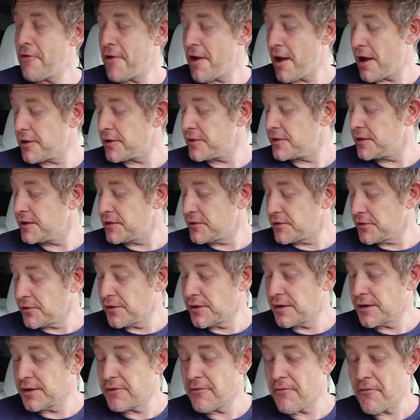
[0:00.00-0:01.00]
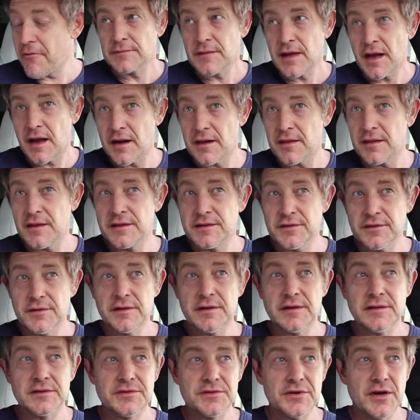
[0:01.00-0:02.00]
How do they do it? How do they do
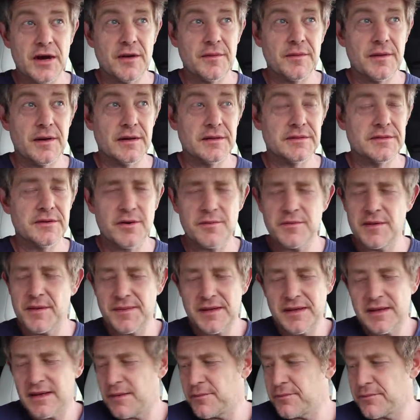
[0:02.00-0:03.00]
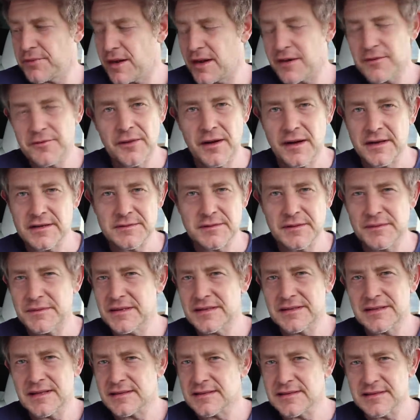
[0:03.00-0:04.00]
it at Starbucks? Or maybe I'm brainwashed. Maybe
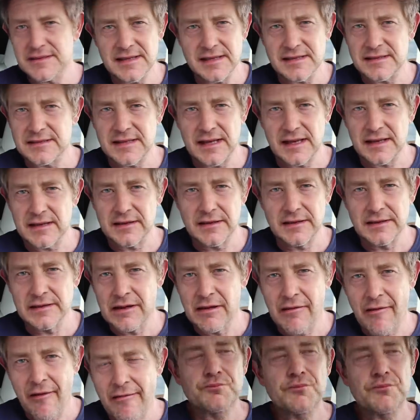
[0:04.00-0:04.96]
it doesn't taste that good.